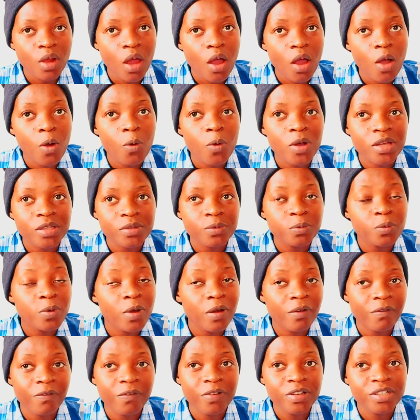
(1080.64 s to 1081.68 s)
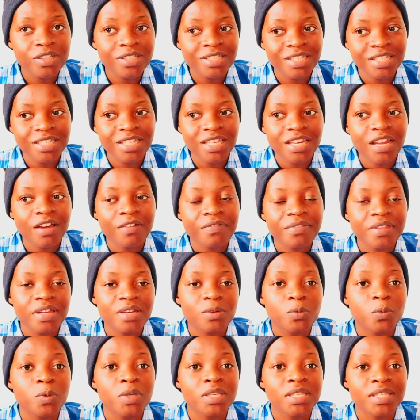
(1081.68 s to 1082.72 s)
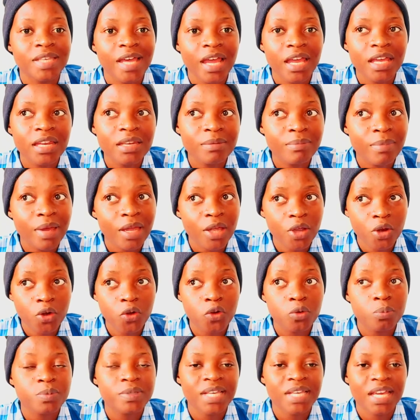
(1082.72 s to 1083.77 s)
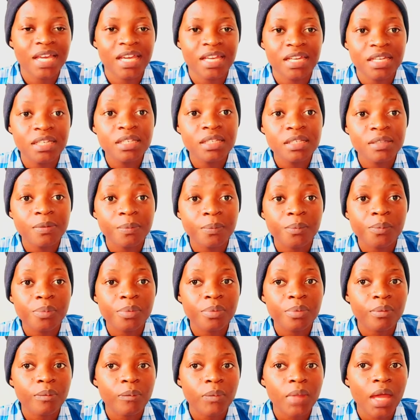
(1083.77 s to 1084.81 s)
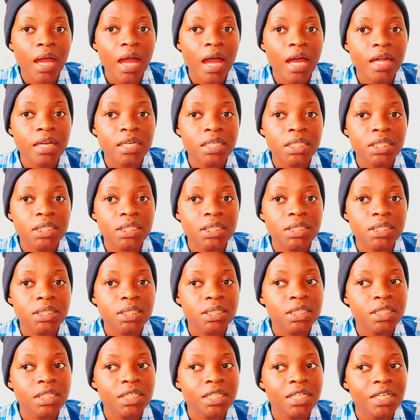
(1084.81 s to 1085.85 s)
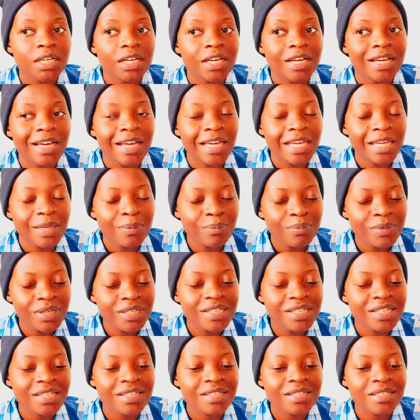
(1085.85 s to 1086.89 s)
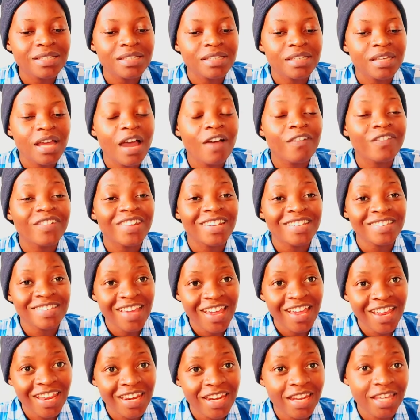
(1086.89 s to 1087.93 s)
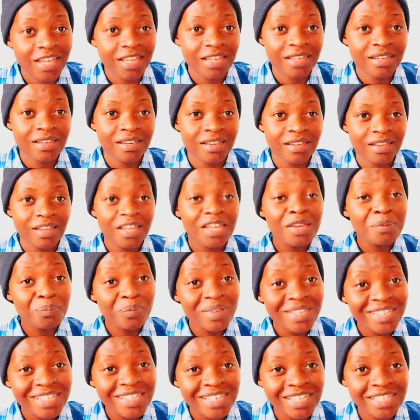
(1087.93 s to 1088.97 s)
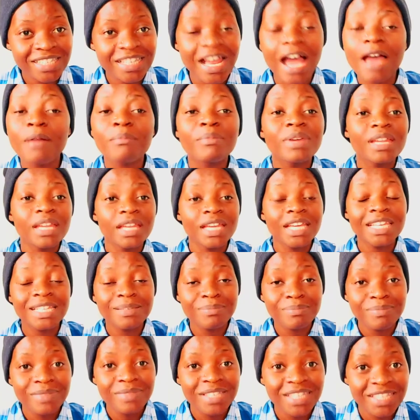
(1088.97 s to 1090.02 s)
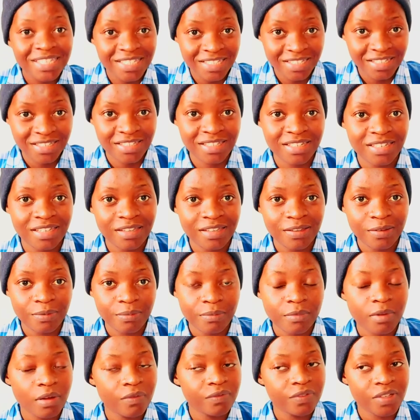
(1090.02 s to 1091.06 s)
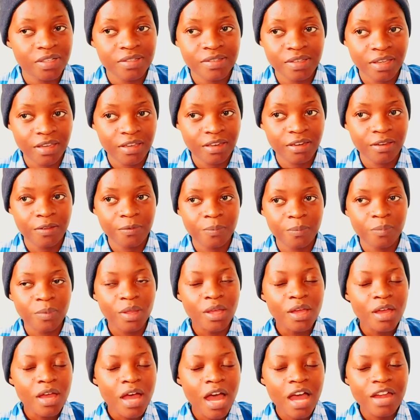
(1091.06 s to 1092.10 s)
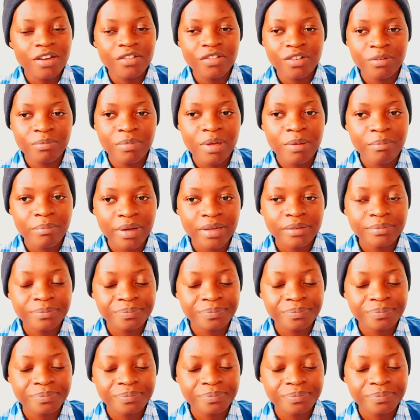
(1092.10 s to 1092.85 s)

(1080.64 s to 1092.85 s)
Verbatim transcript: I was, we were fortunate enough that we signed my group signed and immediately after signing immediately i mean immediately after signing and remember